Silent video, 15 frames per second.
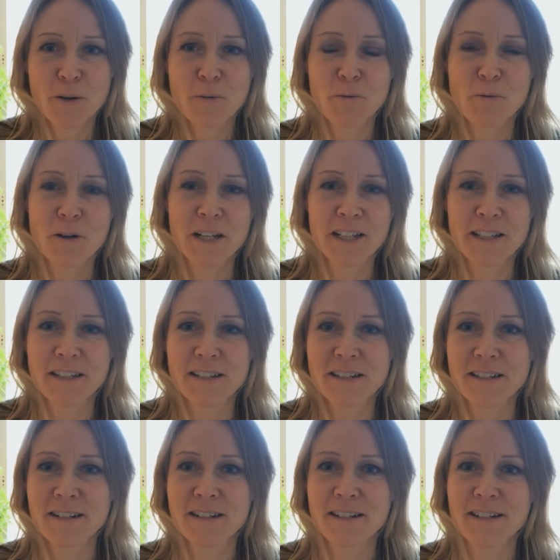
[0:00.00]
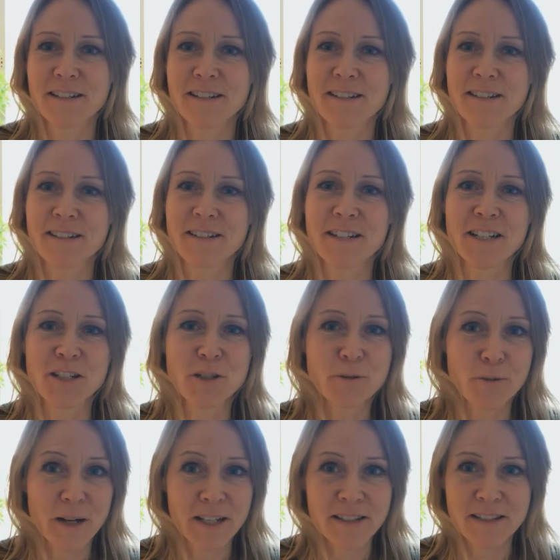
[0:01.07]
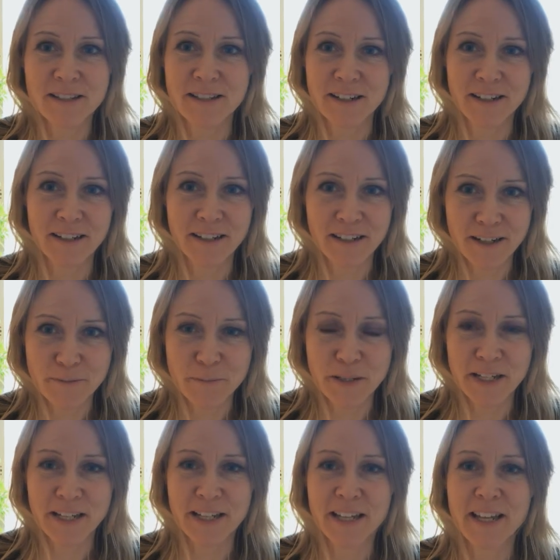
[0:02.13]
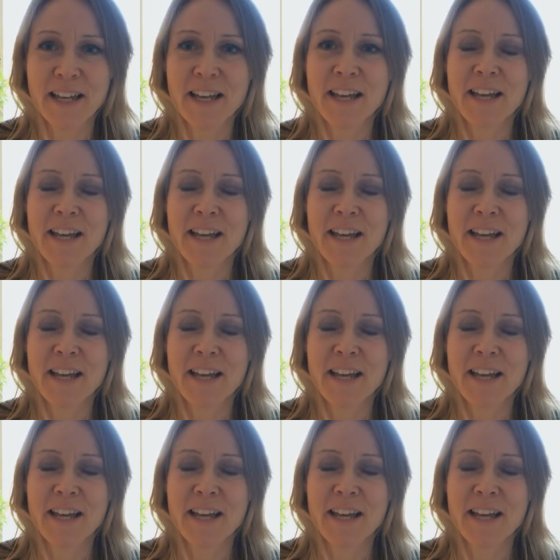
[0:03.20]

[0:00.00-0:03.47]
all insights and trends that are coming,